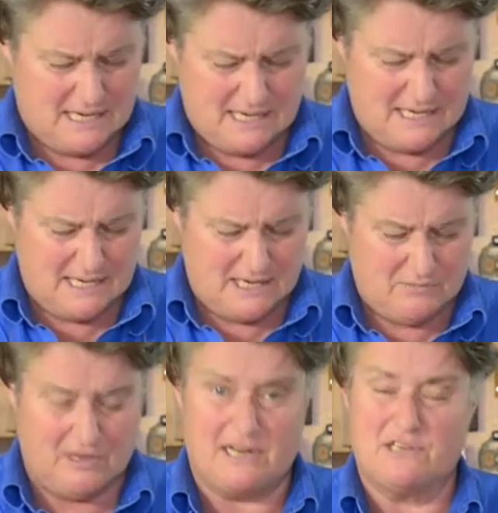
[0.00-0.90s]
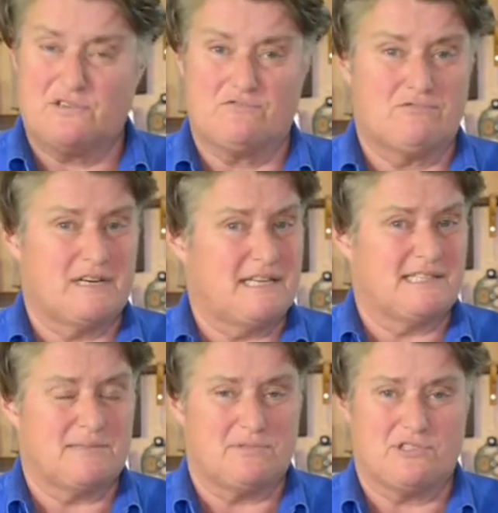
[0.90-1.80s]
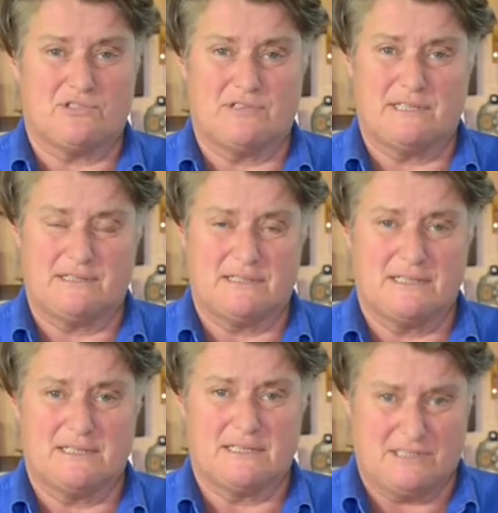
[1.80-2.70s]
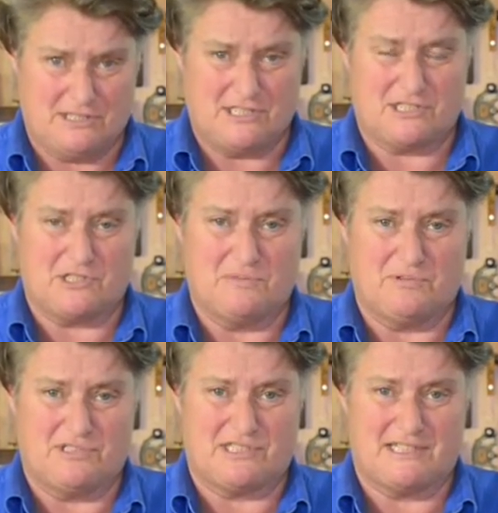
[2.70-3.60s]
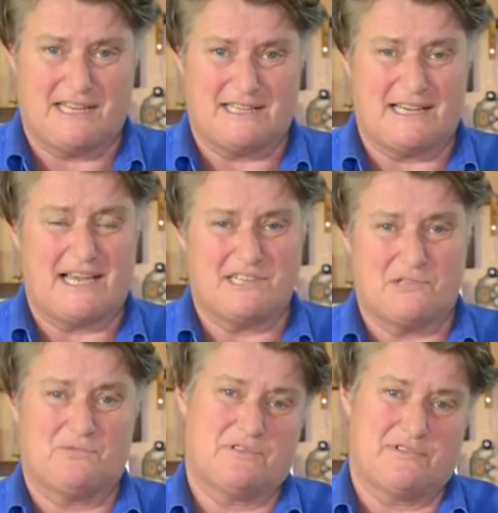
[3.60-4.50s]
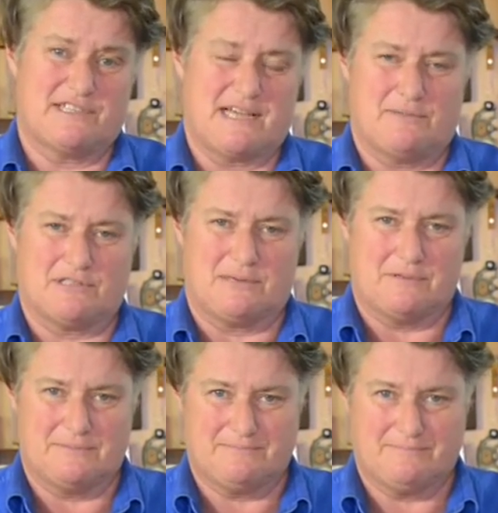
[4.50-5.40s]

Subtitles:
And we're going to do a really simple join, just two boards together as you would for a tabletop.